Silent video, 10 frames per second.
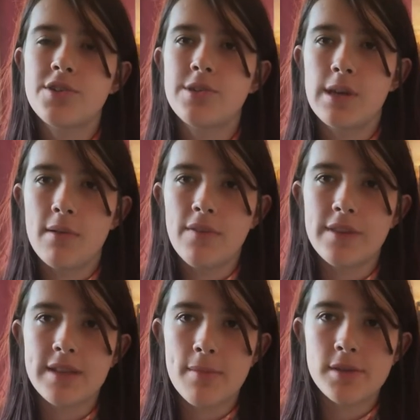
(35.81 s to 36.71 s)
to deal with in
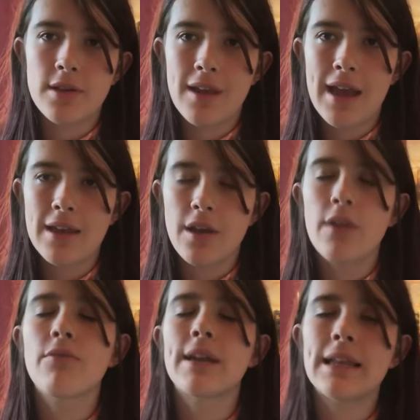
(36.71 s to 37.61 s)
this episode and I
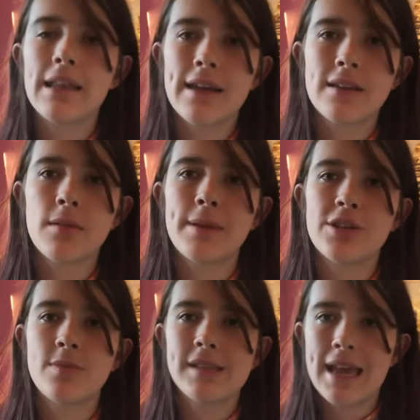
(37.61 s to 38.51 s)
really liked the bit
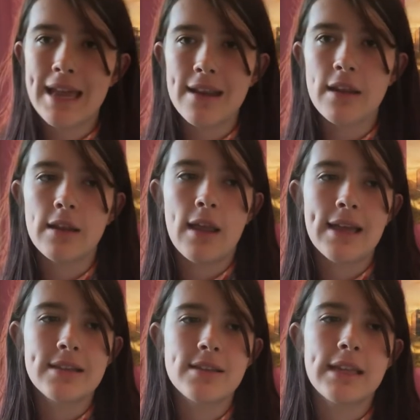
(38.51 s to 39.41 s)
she was in and I
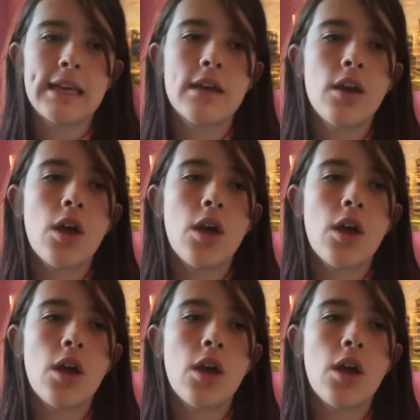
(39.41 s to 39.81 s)
liked the